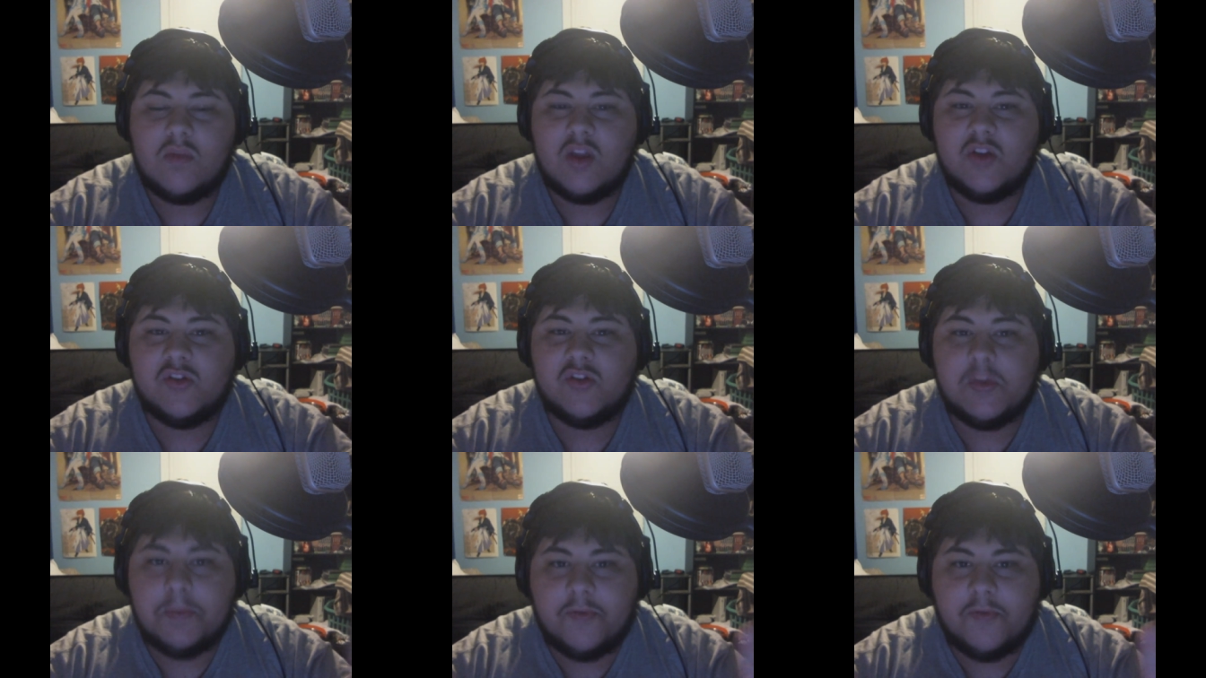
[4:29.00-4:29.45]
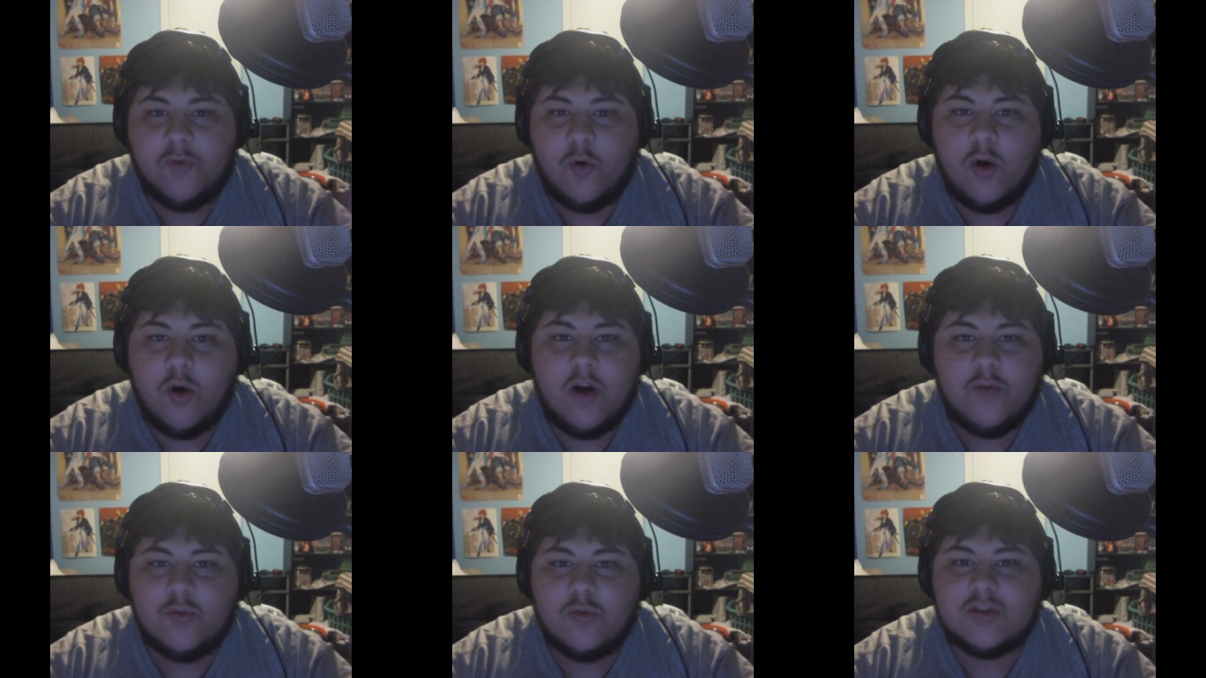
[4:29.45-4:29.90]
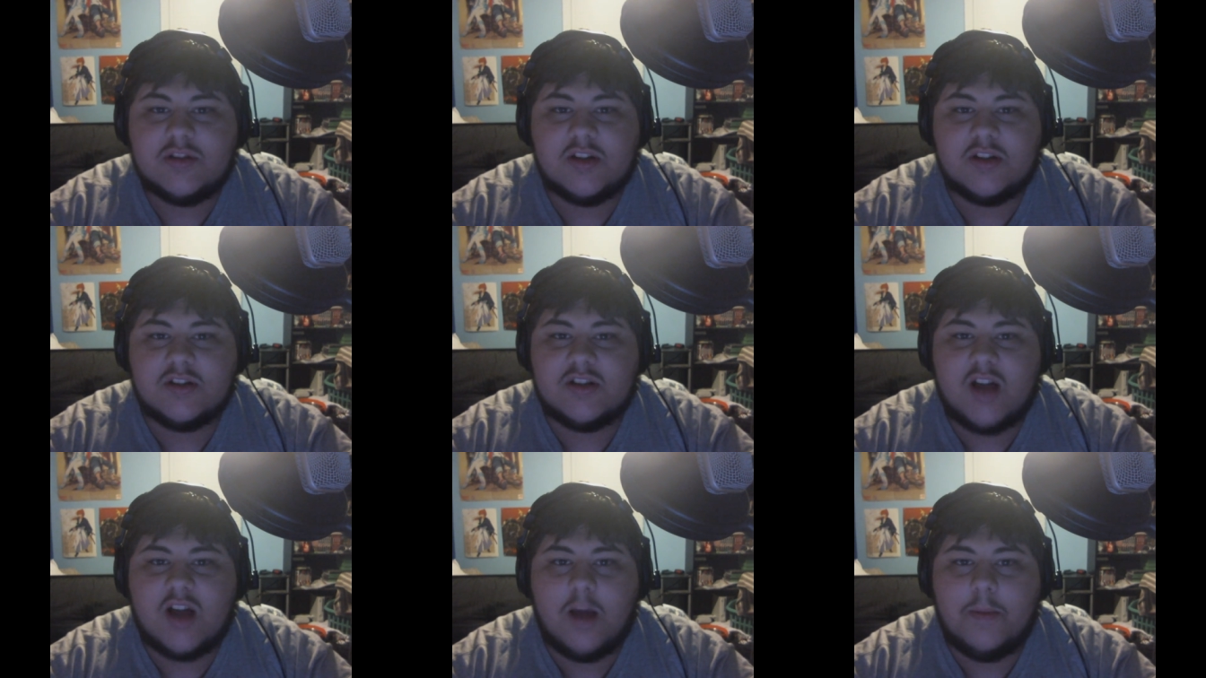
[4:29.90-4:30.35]
So before everyone
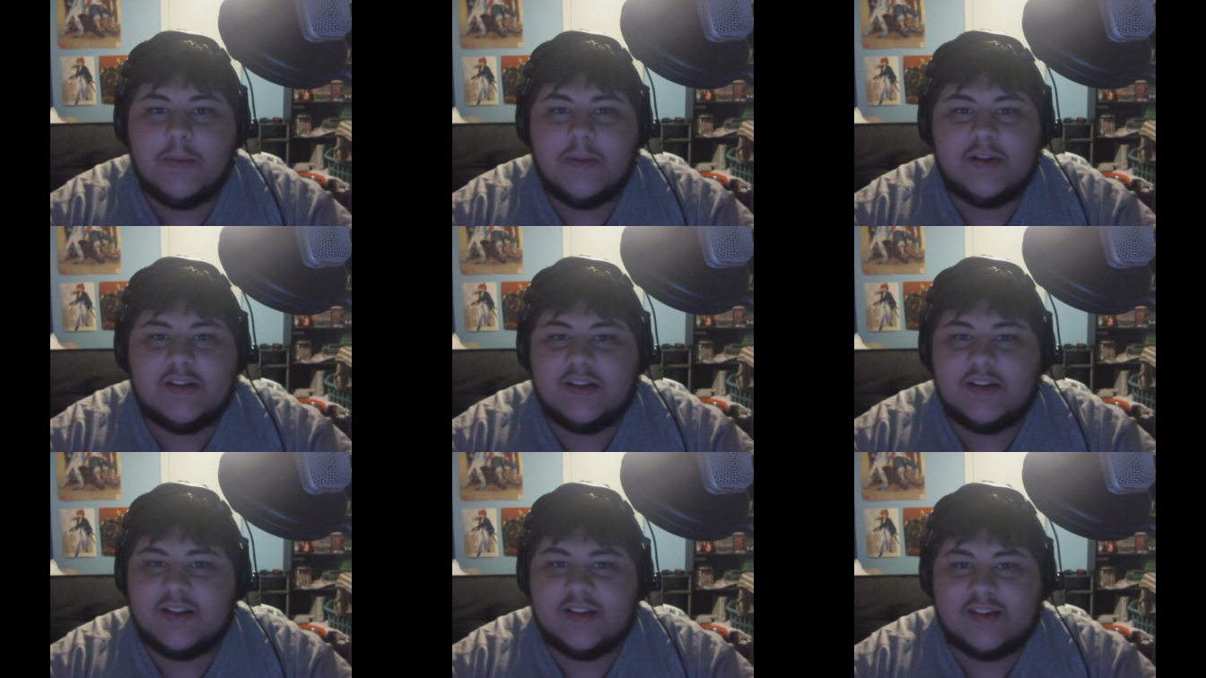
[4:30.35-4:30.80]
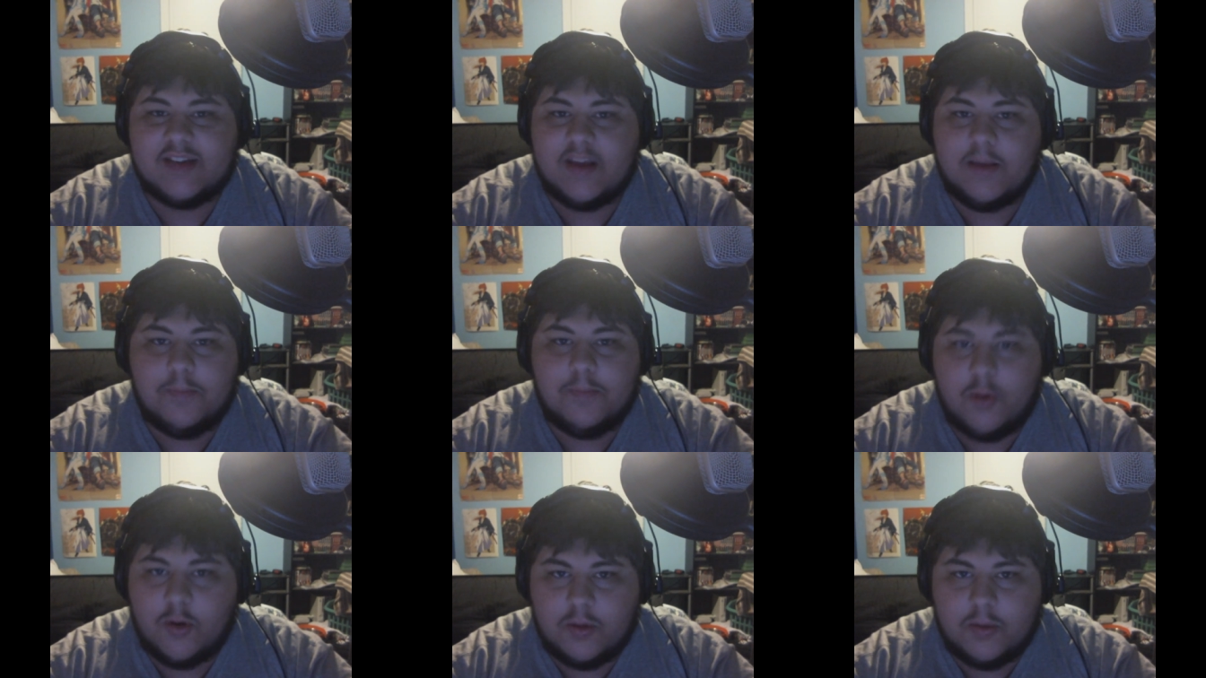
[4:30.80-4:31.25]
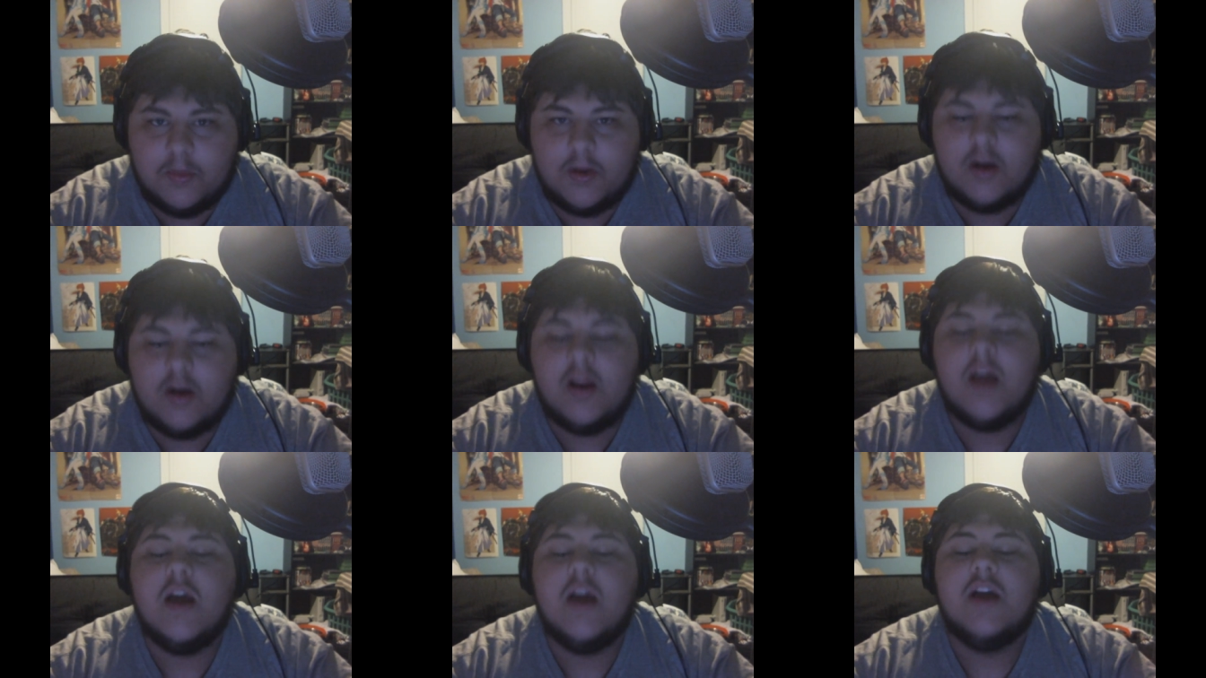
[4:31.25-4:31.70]
starts commenting the same
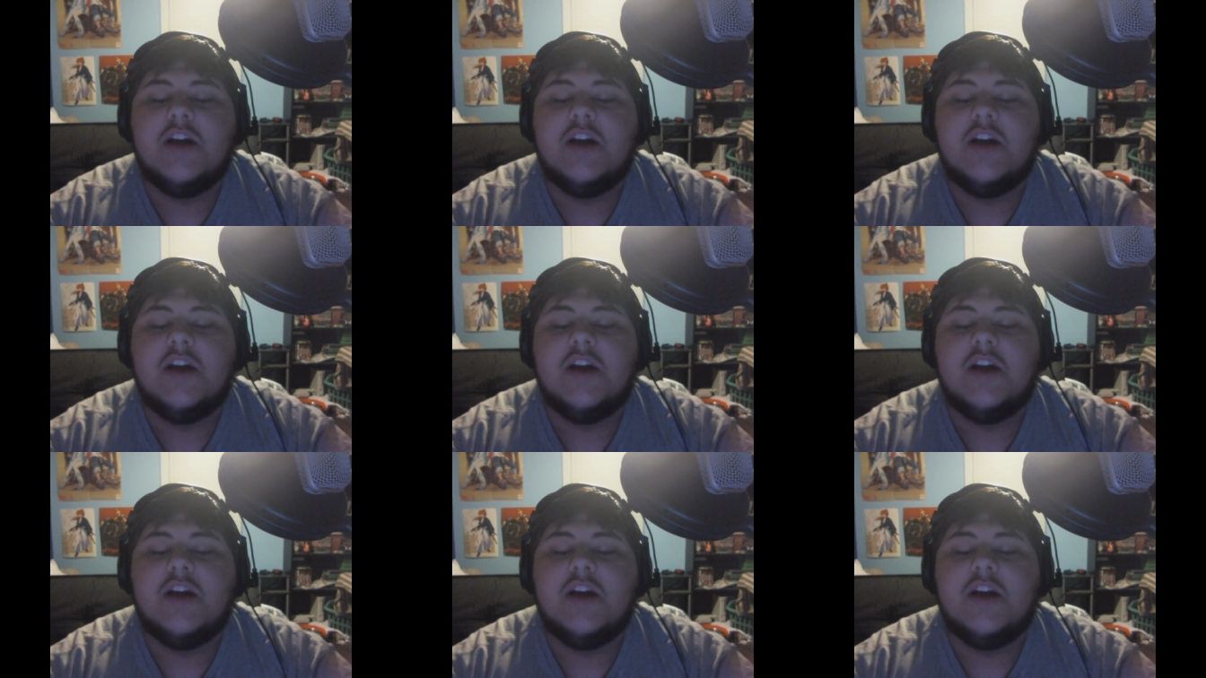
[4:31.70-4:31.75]
Pokemon,